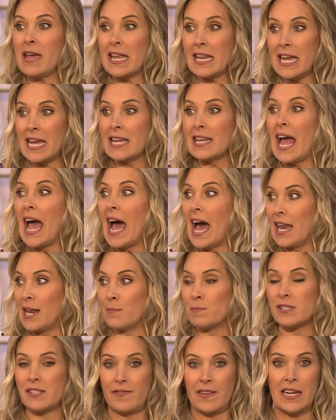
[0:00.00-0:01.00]
meaning
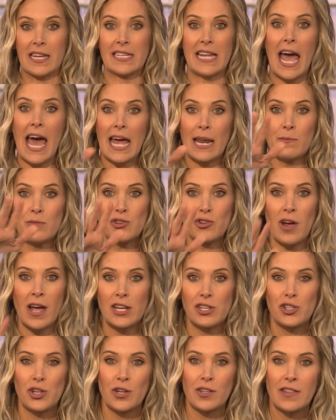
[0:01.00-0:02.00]
Adam's feet. Right. Adam
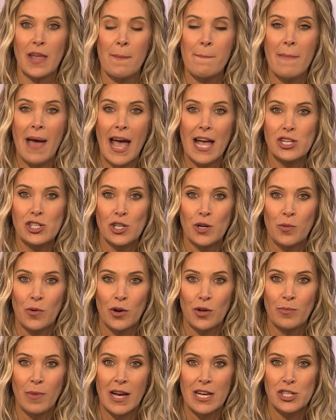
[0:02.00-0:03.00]
Trent took the magic
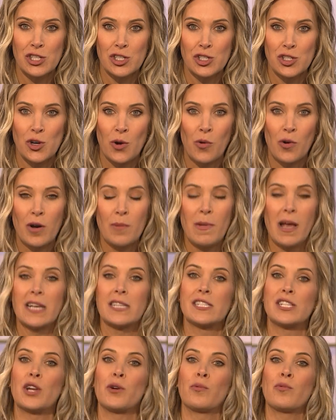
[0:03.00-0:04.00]
world by storm
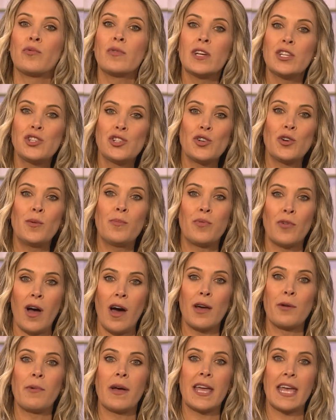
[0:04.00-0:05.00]
as an original
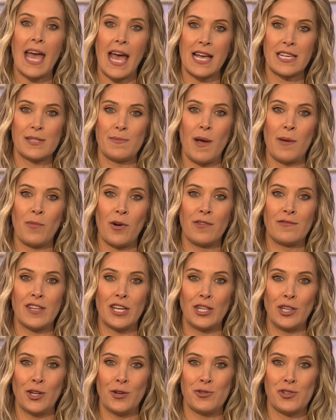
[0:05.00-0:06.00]
Broadway cast member of
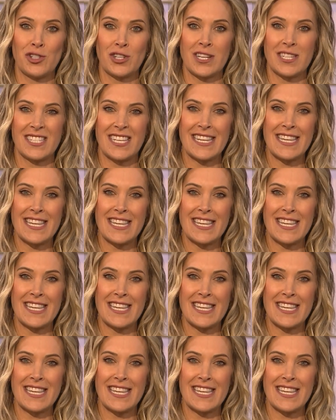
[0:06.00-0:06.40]
The Illusionist,